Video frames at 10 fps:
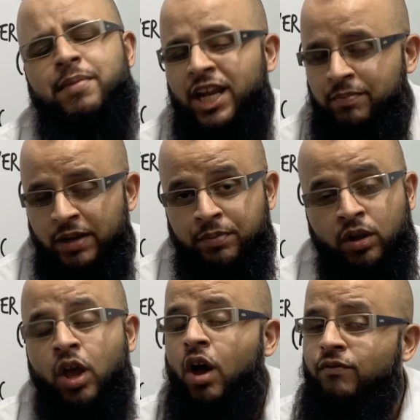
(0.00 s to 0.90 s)
many people
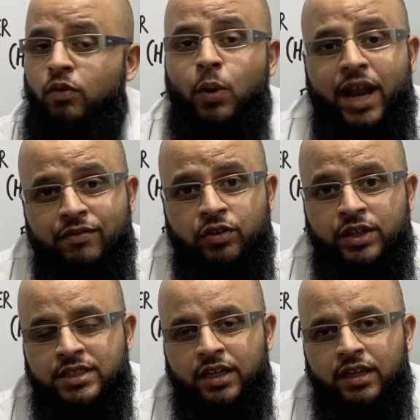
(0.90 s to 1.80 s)
for whatever
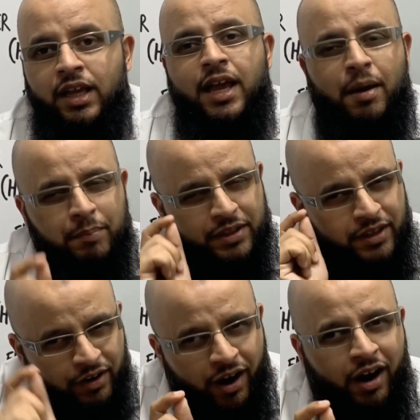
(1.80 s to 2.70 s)
reason. But
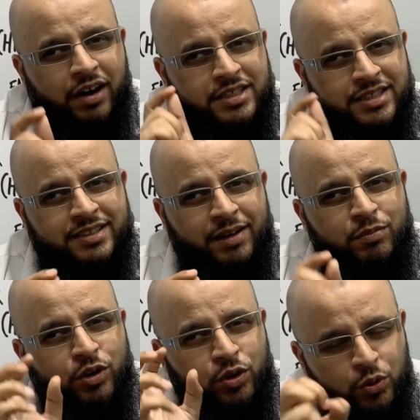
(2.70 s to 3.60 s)
there are
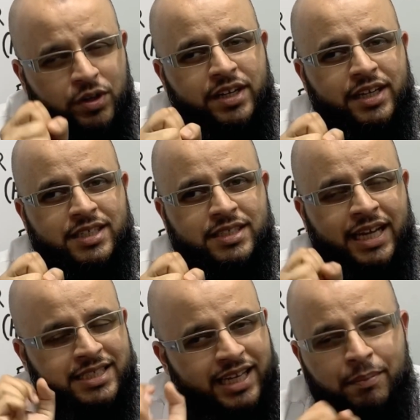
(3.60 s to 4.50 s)
some goodness
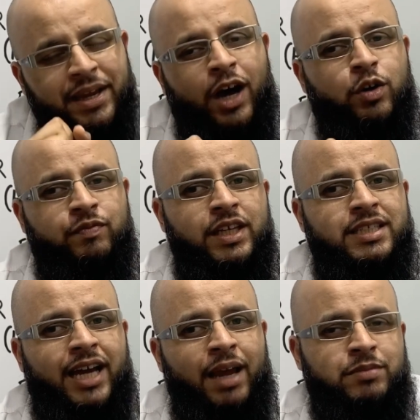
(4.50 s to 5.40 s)
that's coming out of these
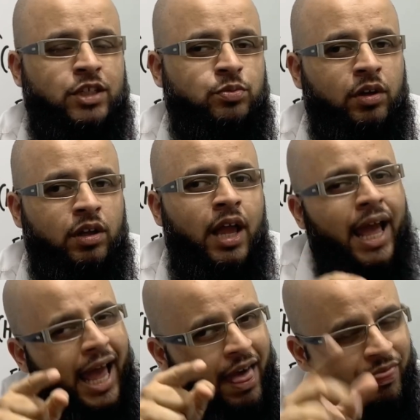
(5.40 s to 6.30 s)
times as well.
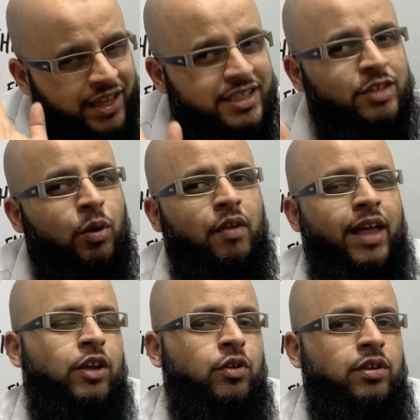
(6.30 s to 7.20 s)
And this is one of
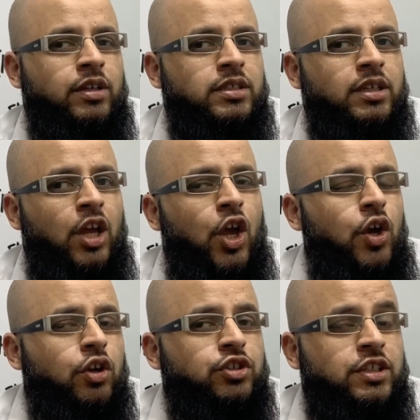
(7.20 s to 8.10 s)
that goodness
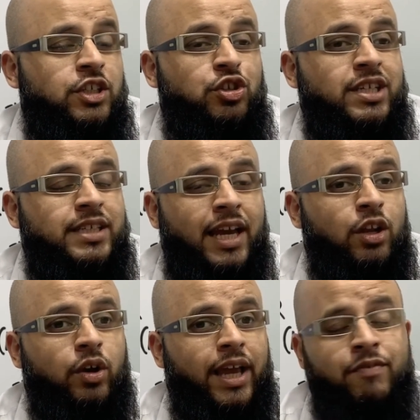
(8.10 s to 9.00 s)
you know, she, she said,
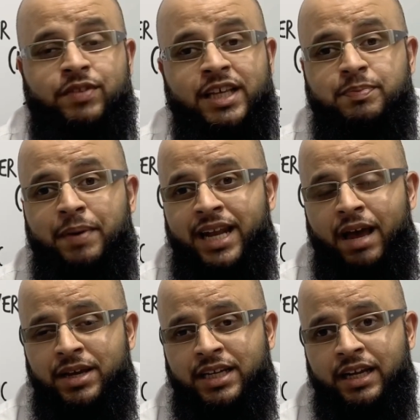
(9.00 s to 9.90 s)
look, if this
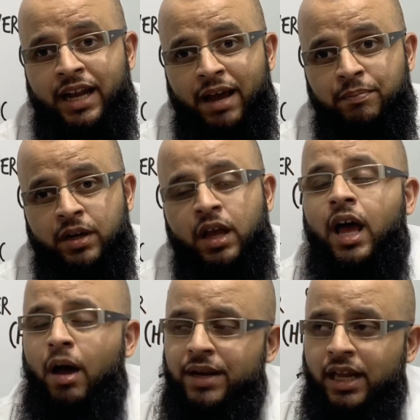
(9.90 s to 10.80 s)
pandemic didn't happen,
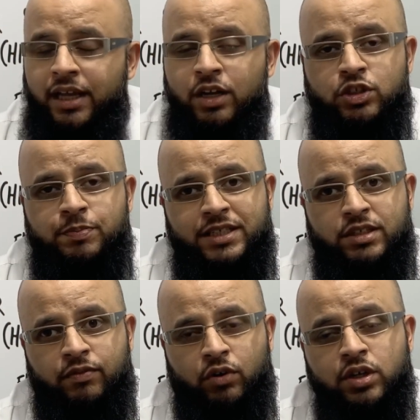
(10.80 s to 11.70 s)
I mean, Allah knows best,
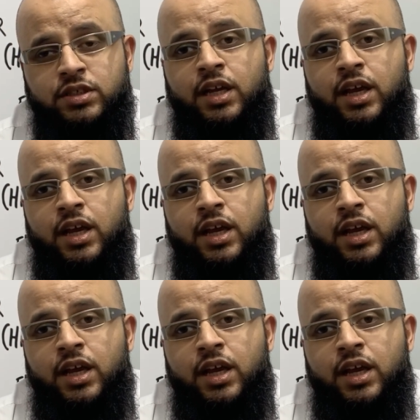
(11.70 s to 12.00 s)
of course,